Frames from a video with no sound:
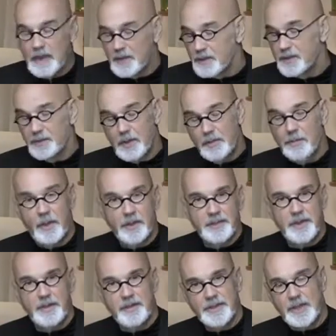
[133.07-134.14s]
This is where most
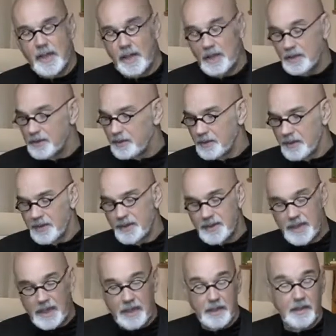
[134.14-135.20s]
of us are during the
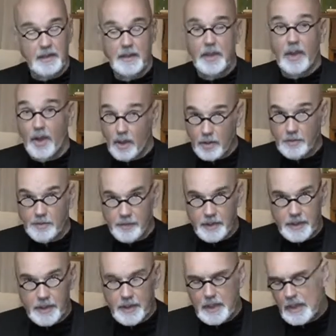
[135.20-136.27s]
day,
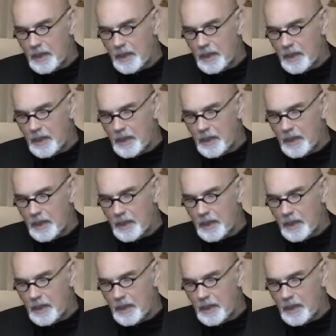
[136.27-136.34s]
hopefully.